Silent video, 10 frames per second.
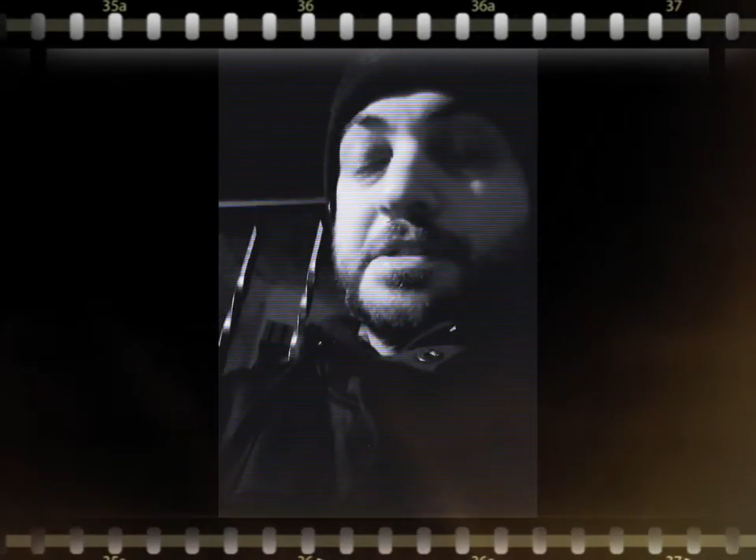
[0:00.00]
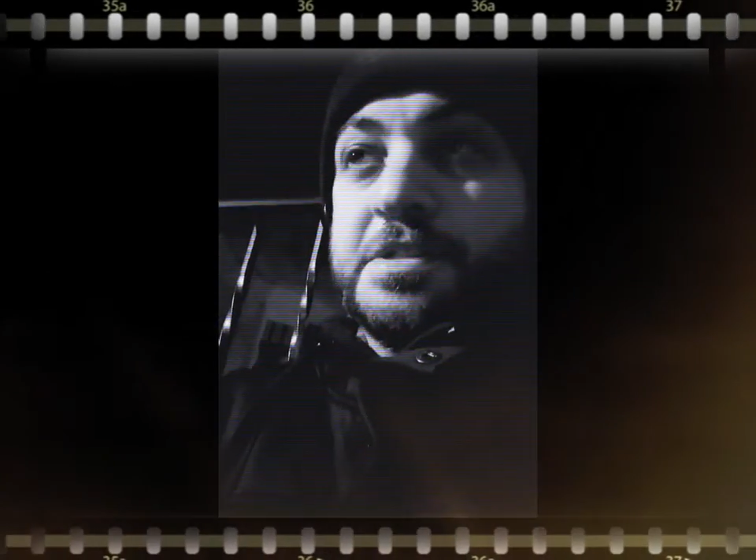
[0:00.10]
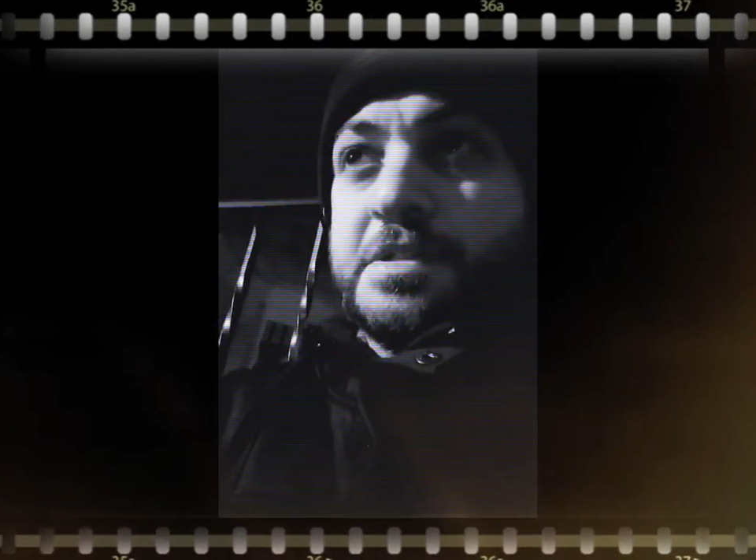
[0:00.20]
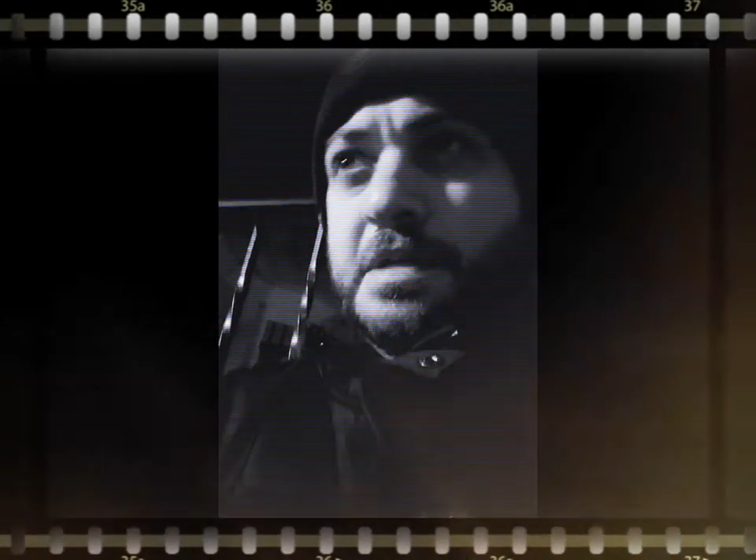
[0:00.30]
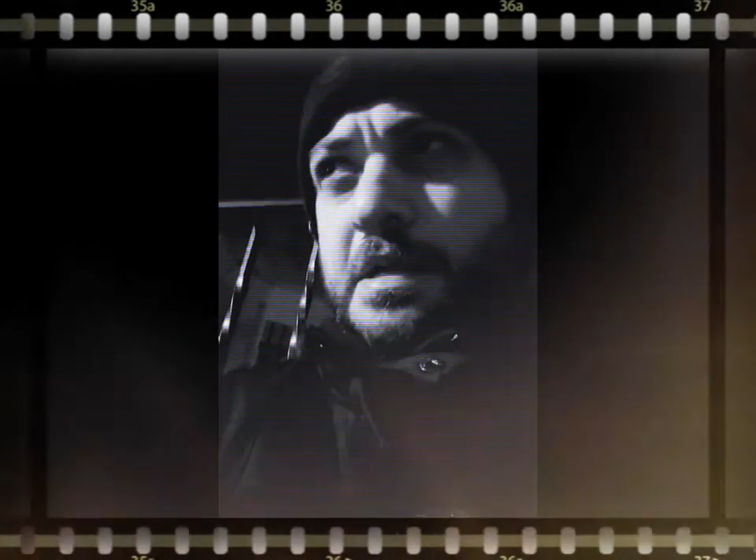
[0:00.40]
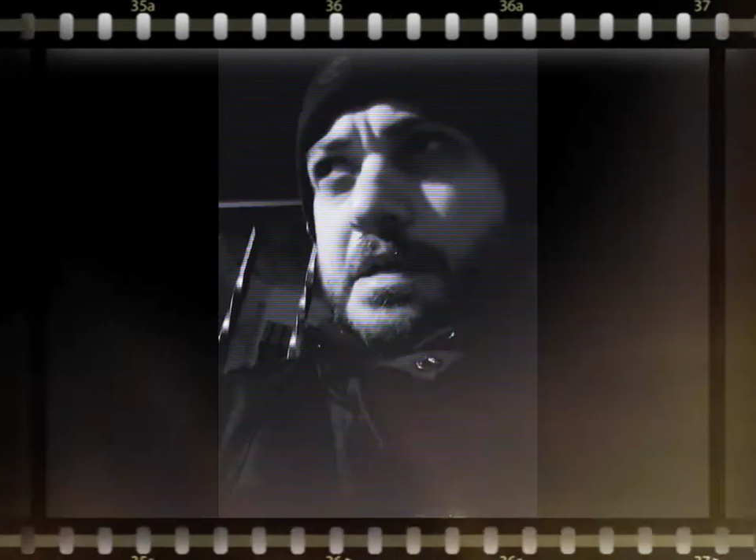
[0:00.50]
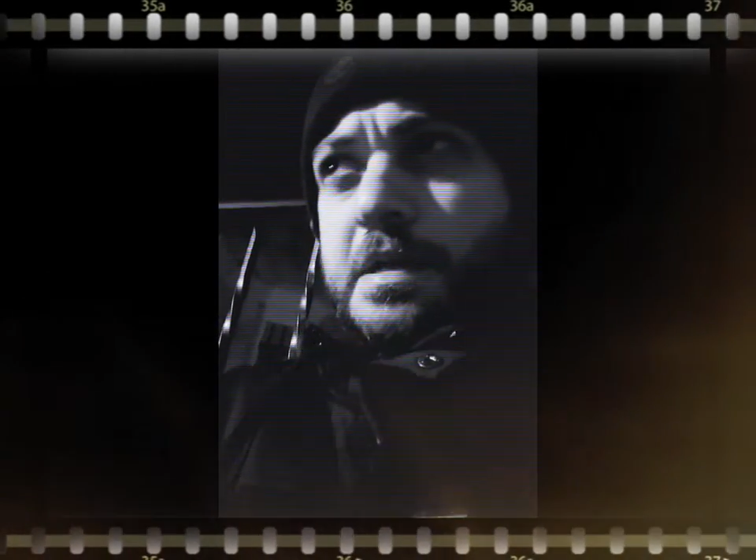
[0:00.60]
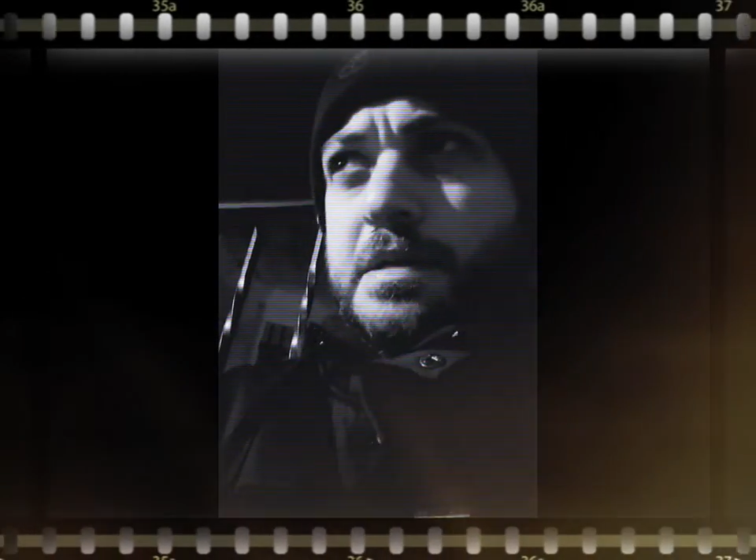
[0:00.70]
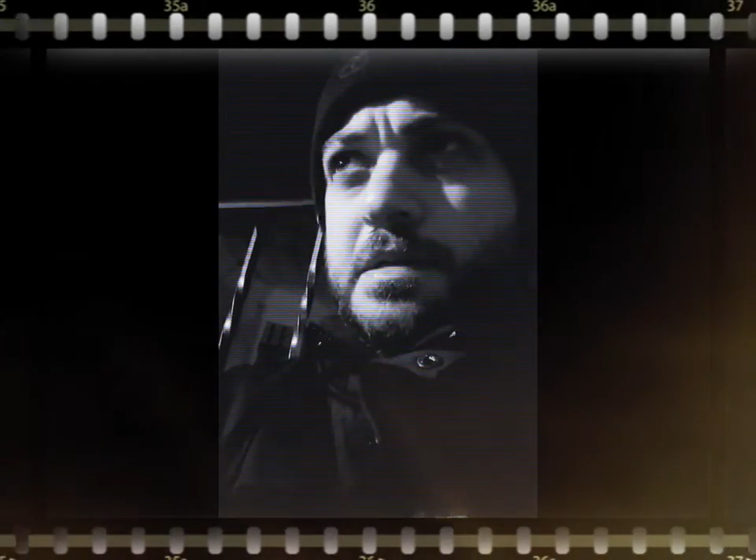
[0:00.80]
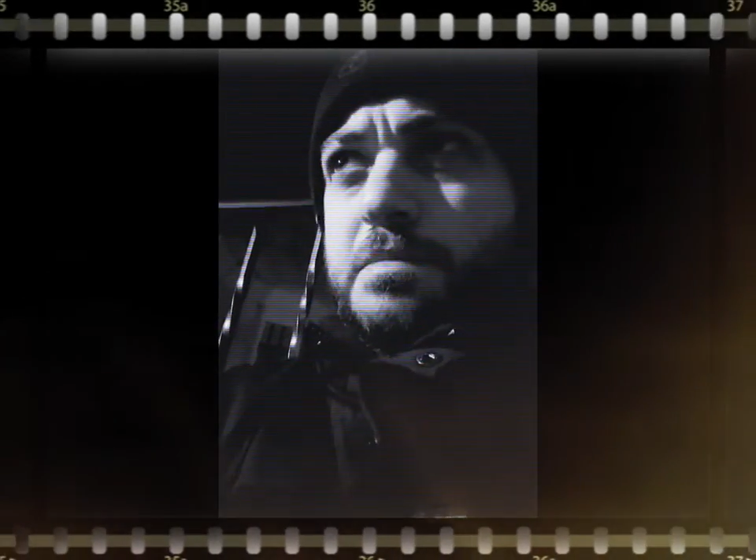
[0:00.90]
Donald Trump.
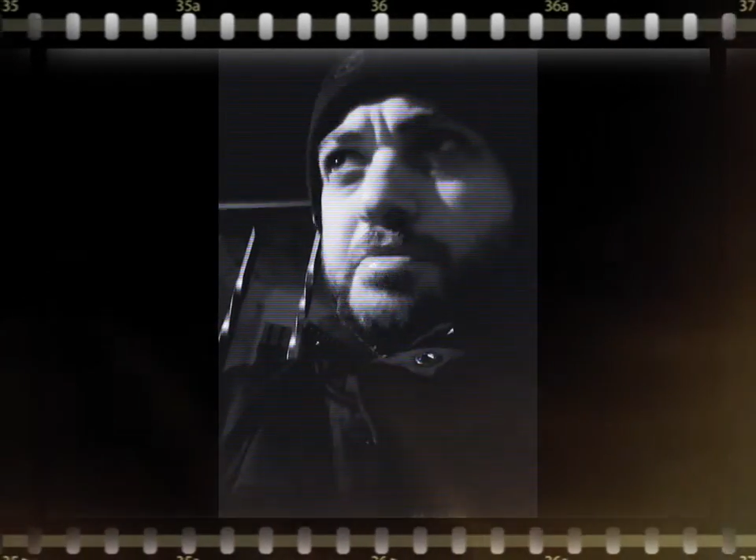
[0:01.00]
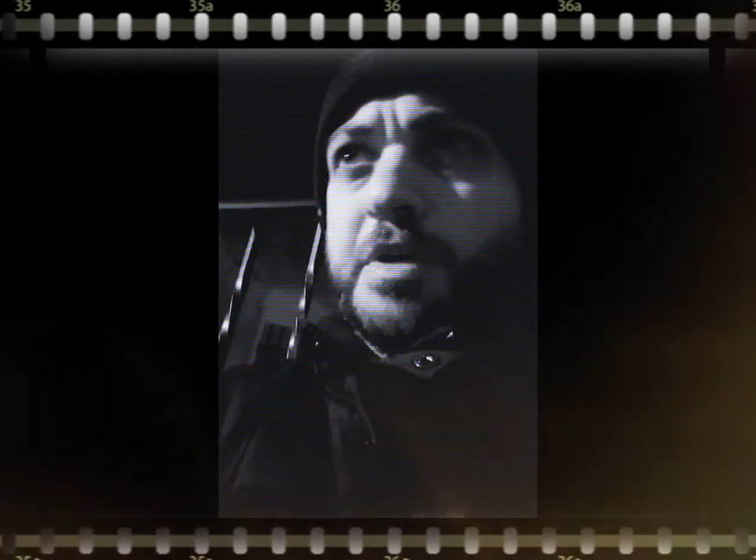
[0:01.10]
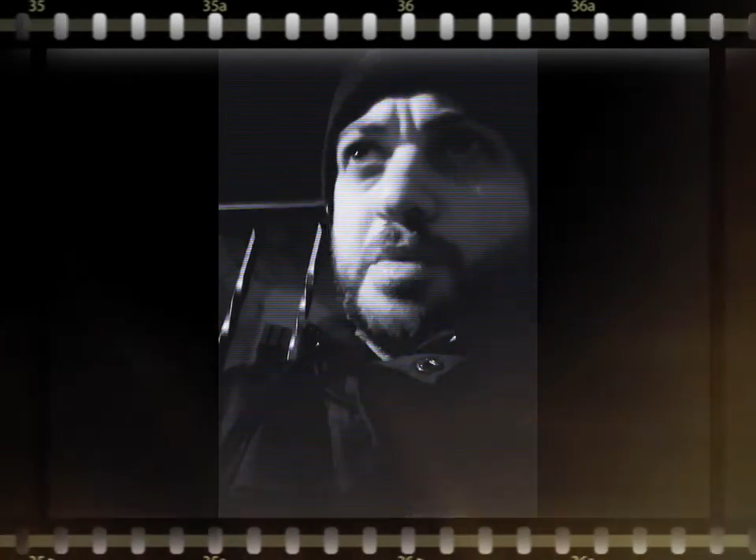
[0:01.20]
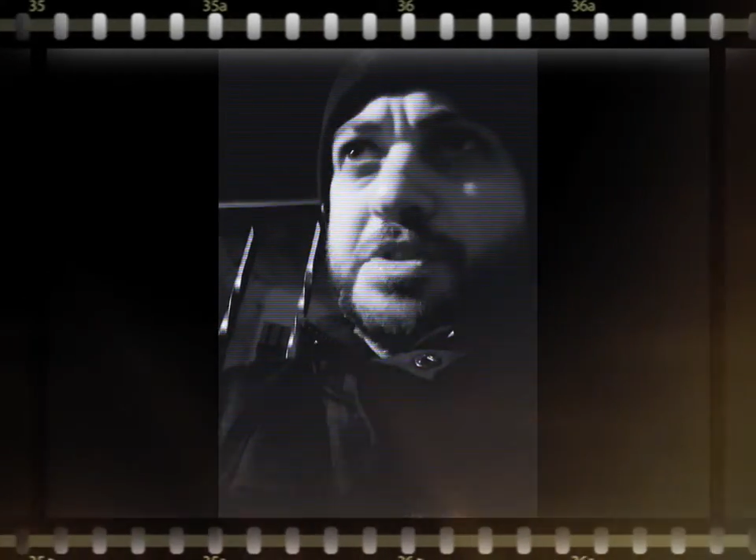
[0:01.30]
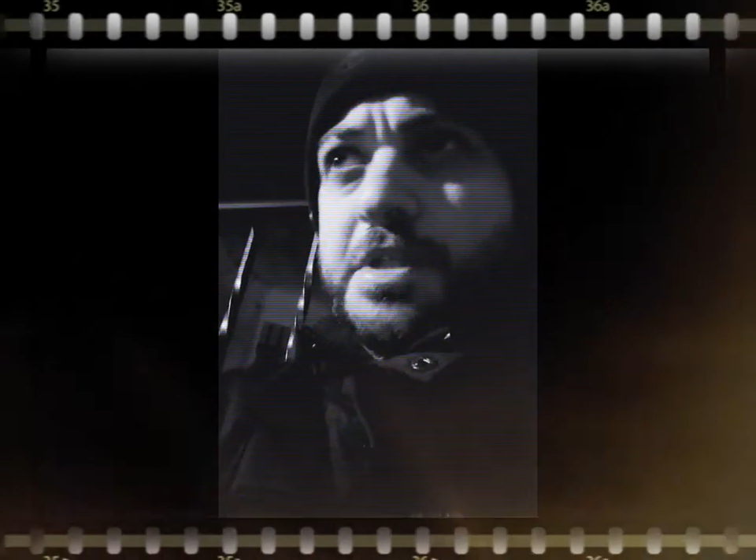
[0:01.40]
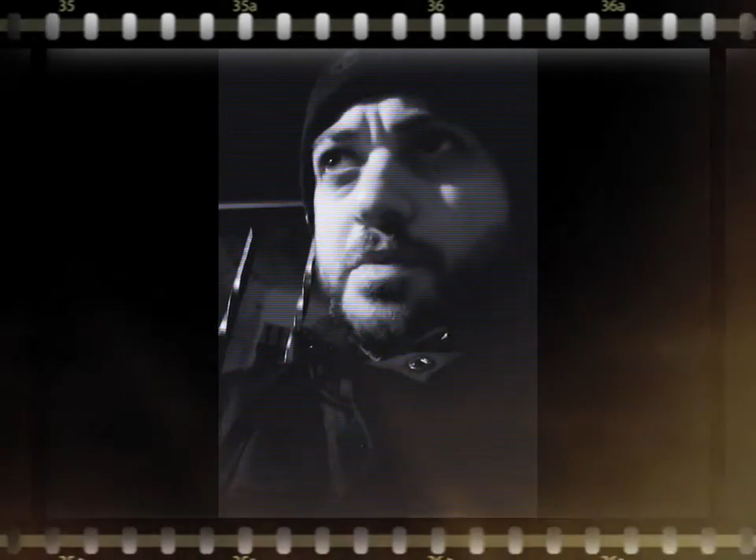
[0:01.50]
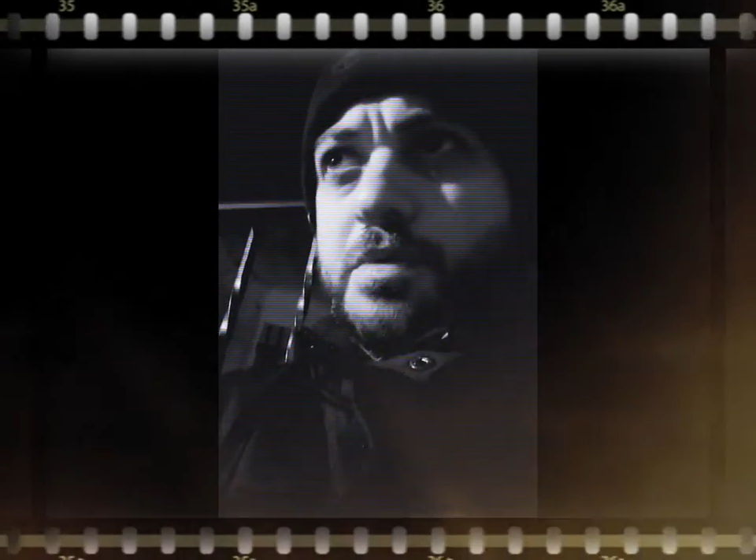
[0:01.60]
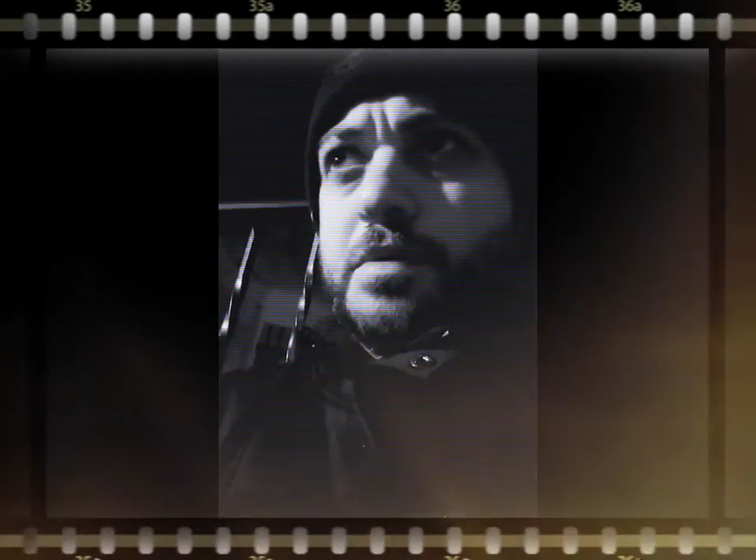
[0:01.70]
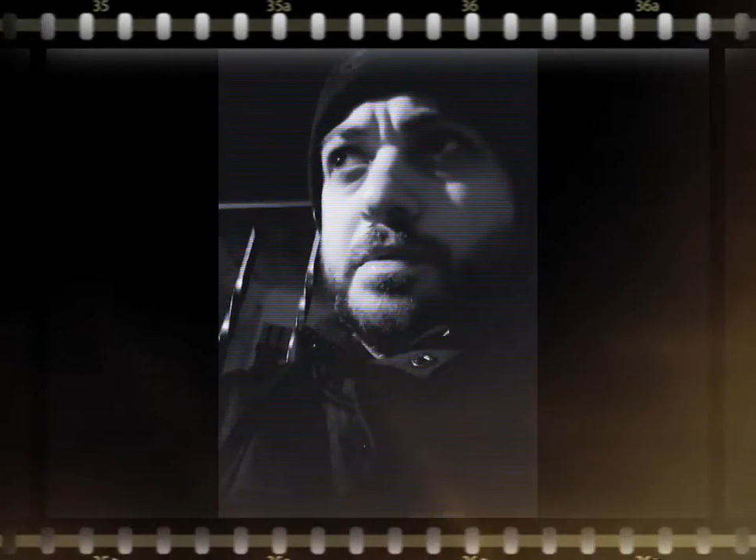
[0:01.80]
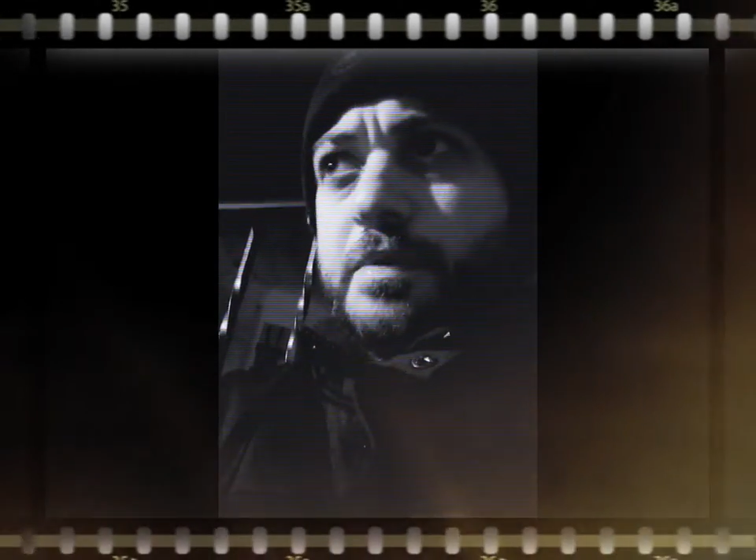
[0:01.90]
Yeah, that guy.